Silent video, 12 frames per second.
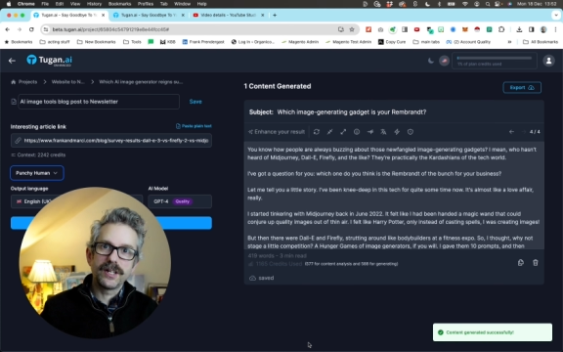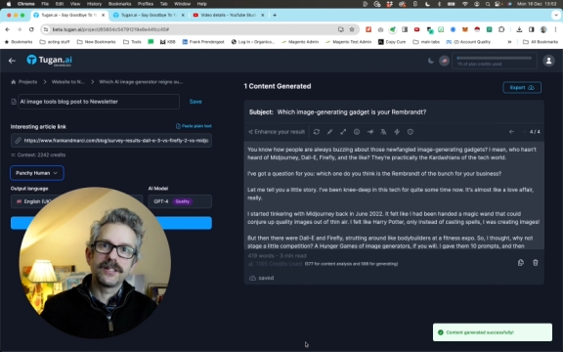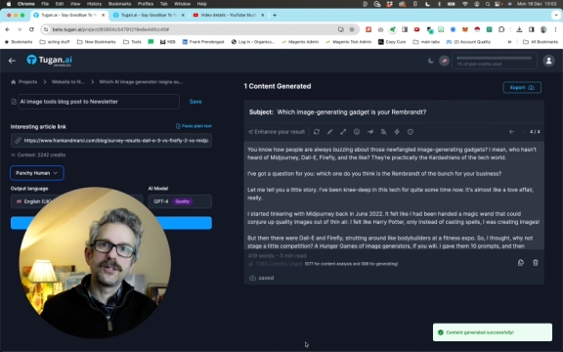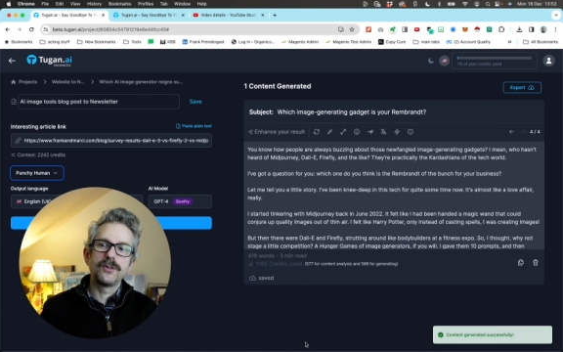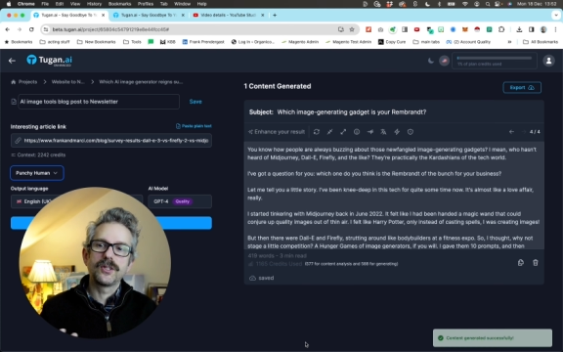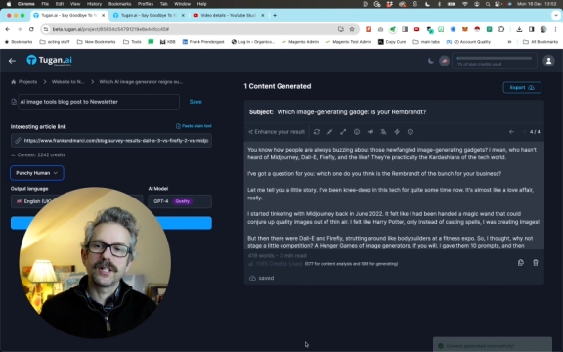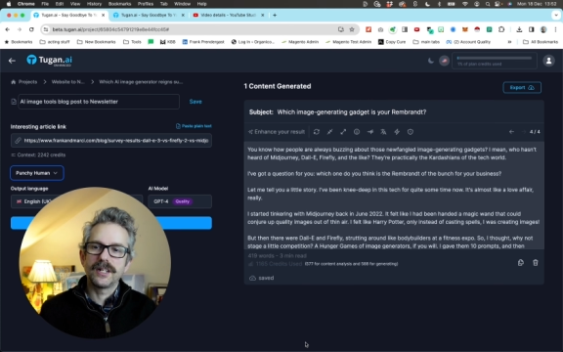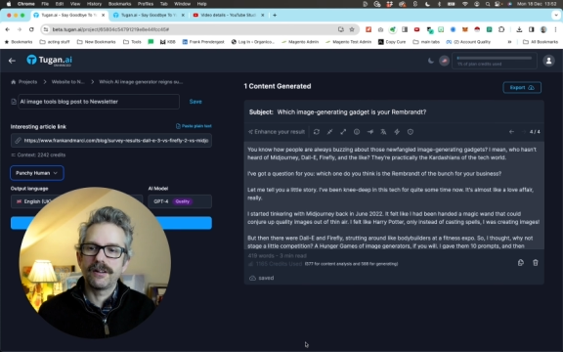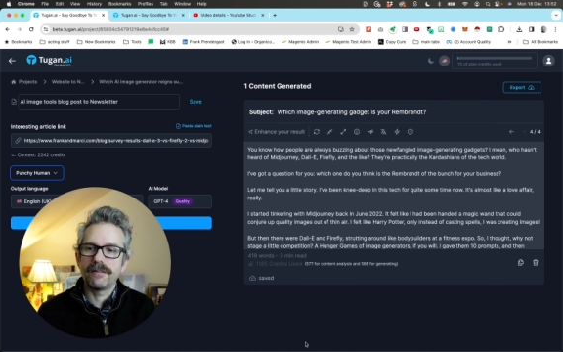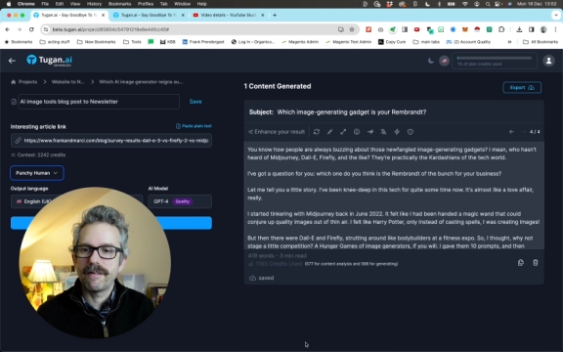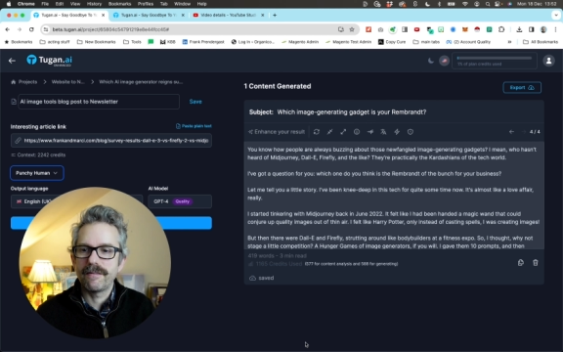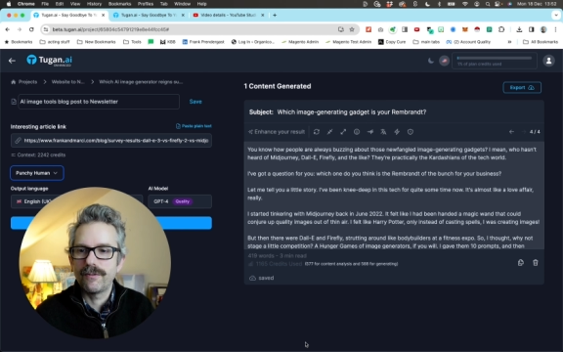it's using
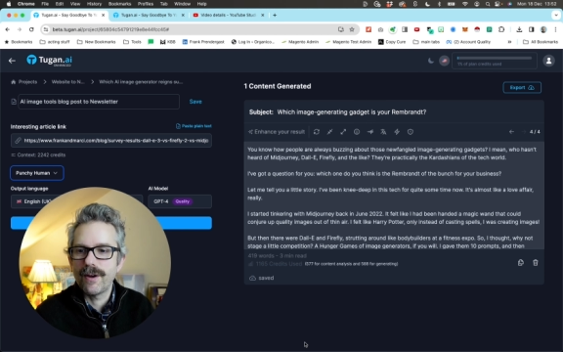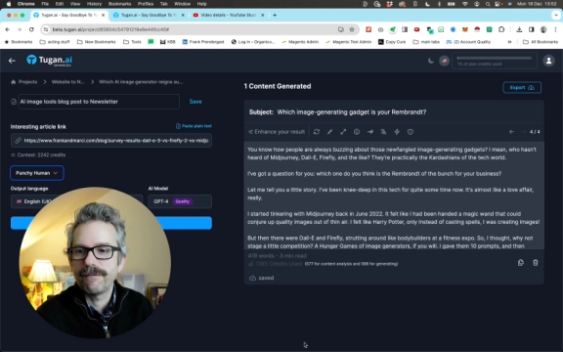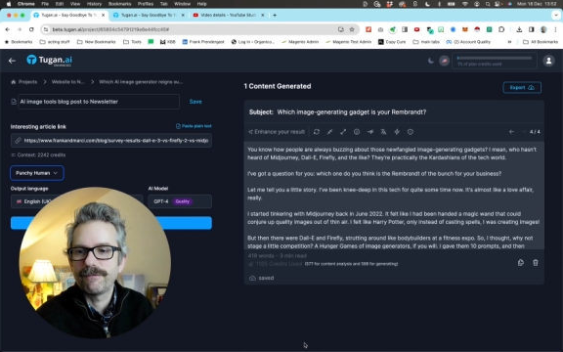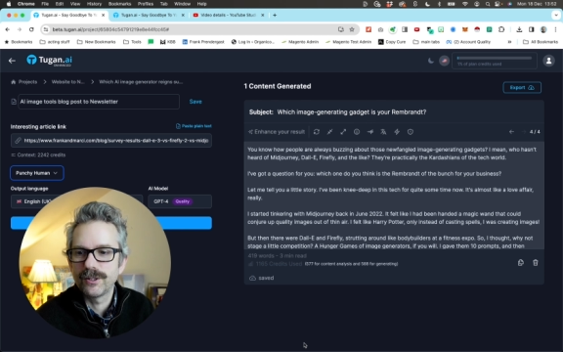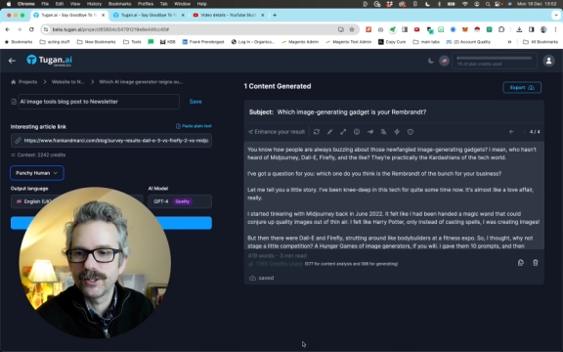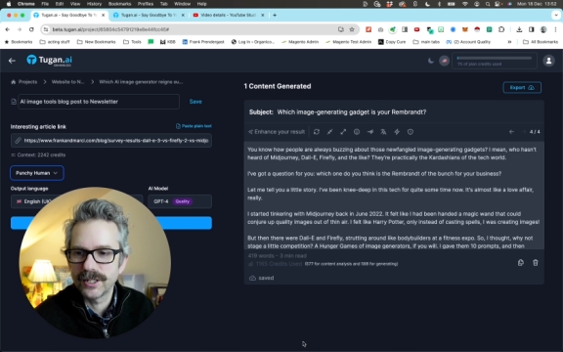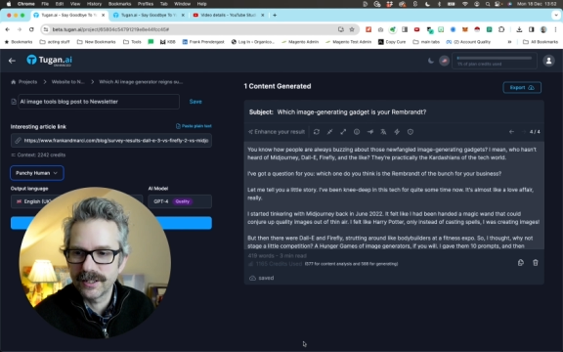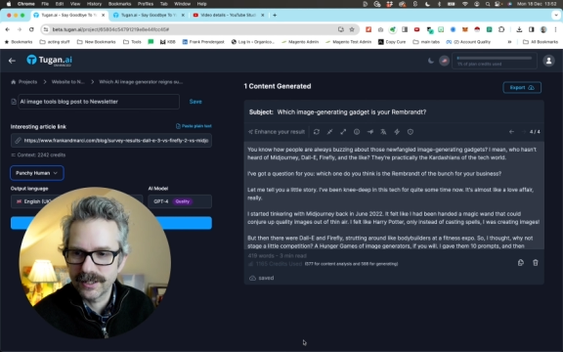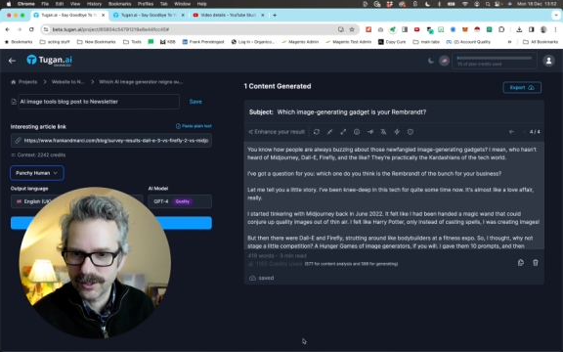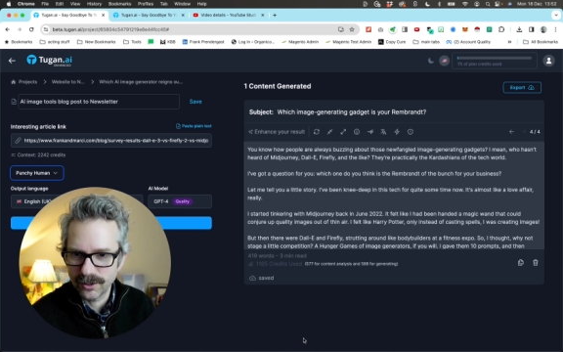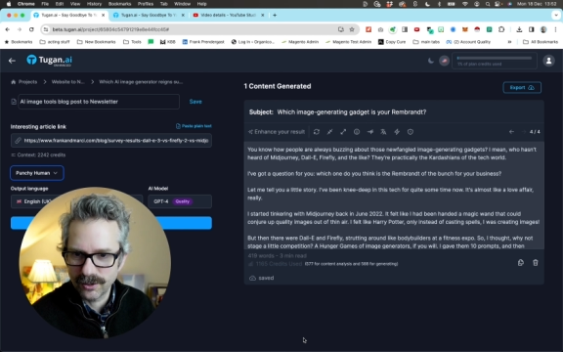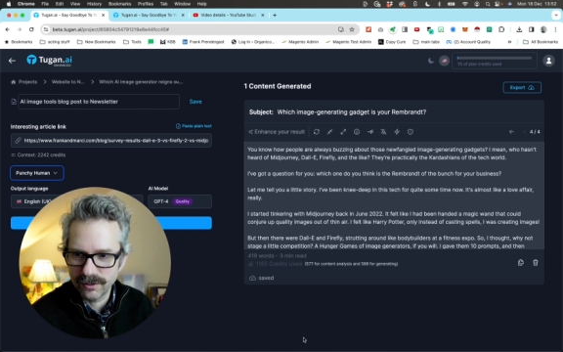literary references
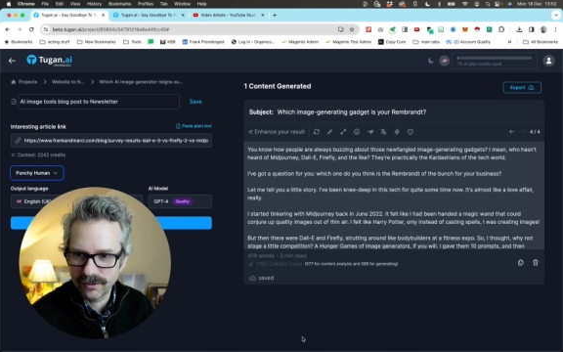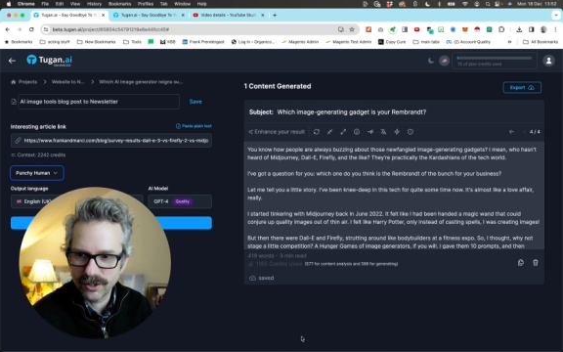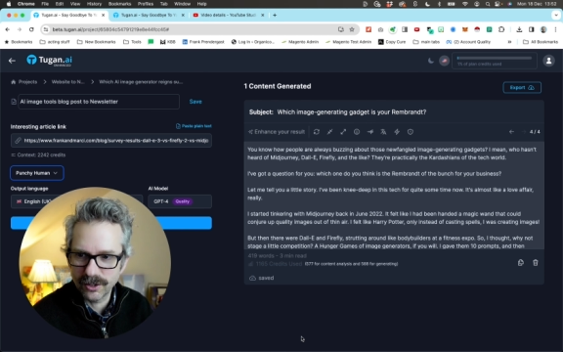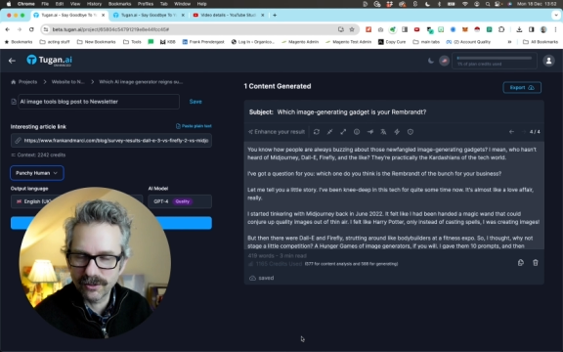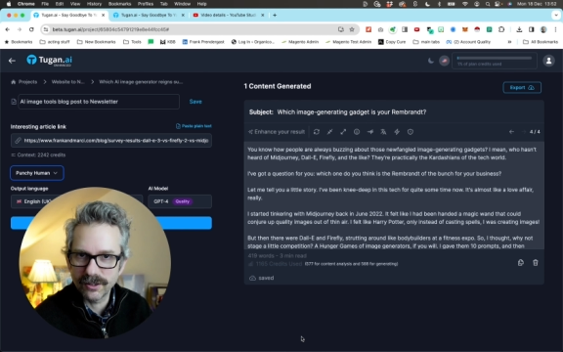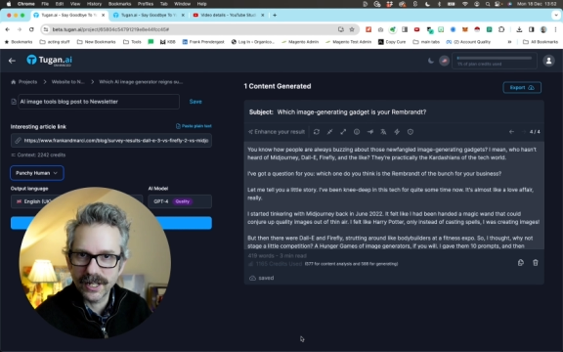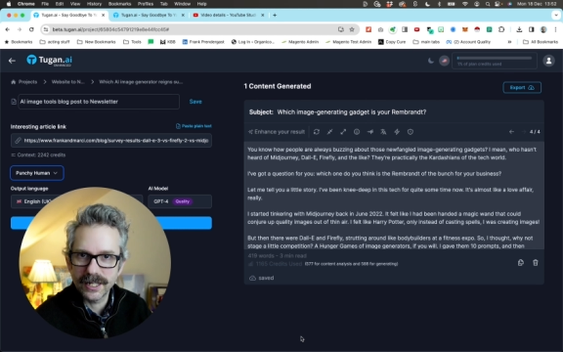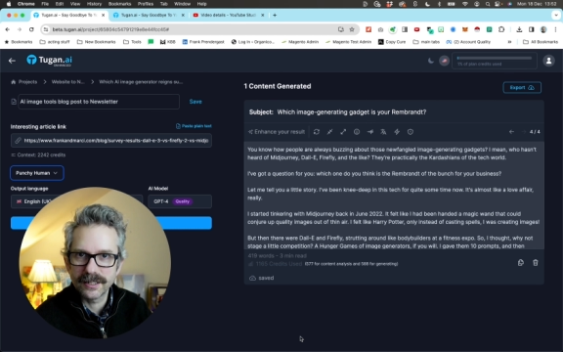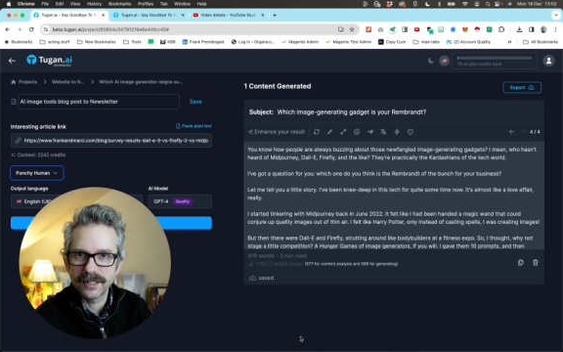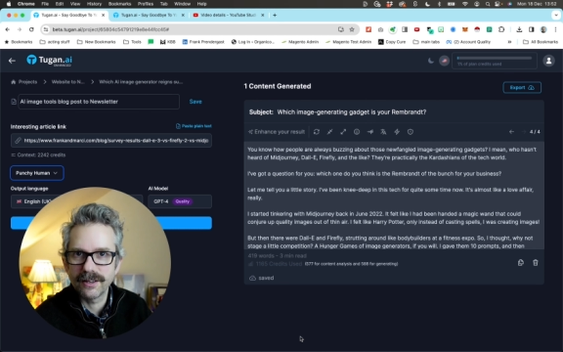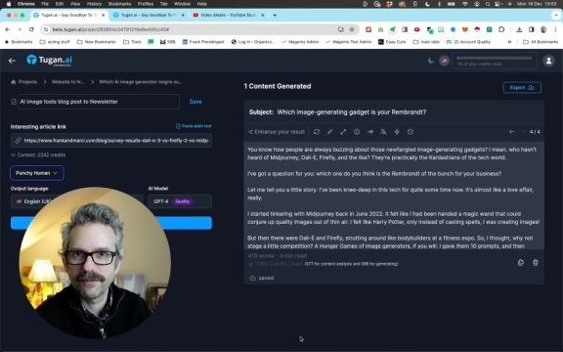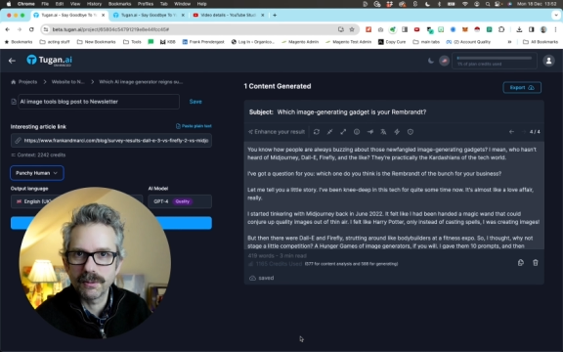to
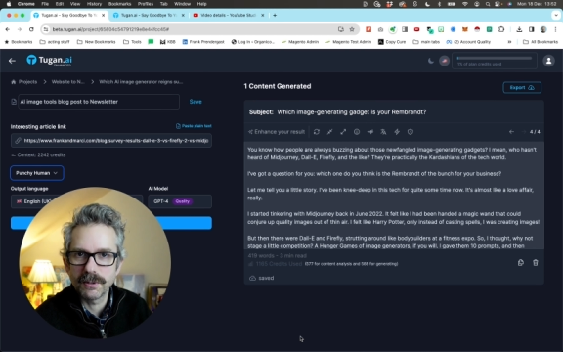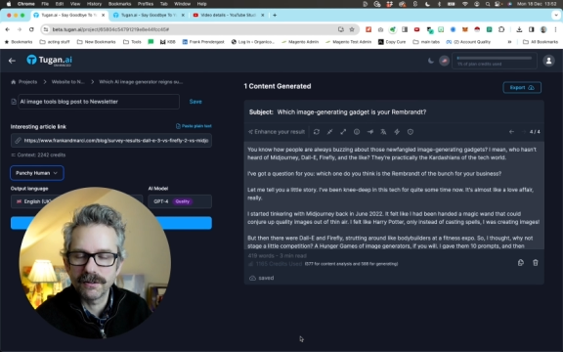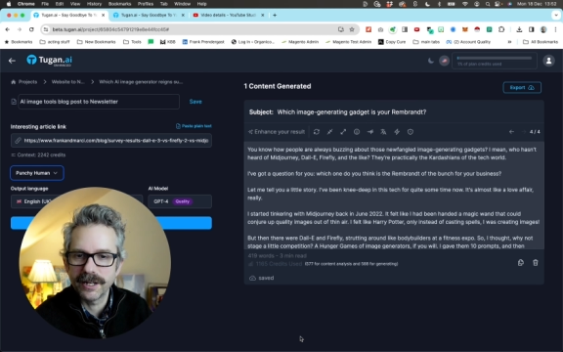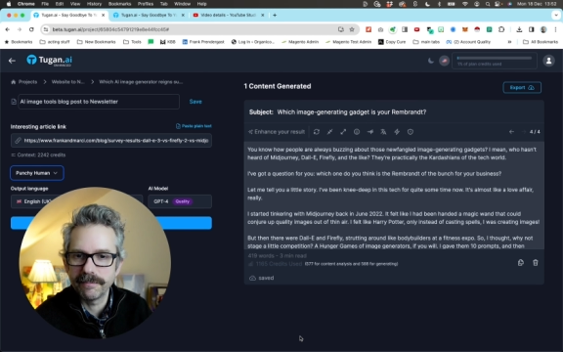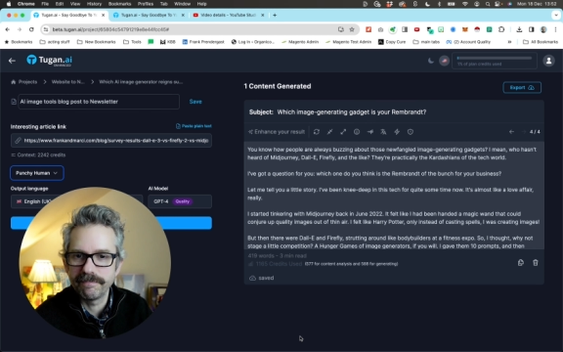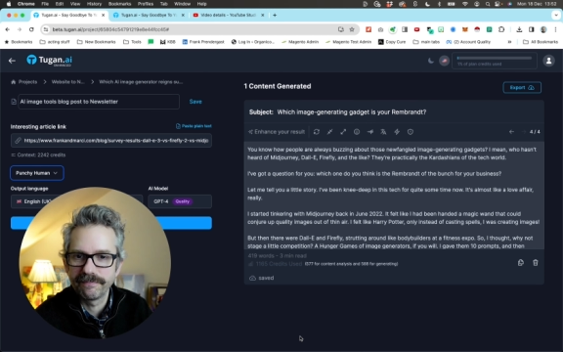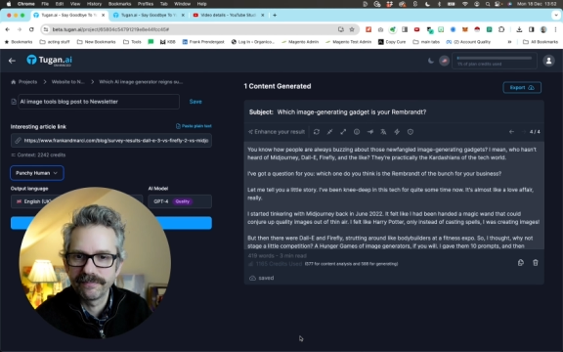give it a bit of,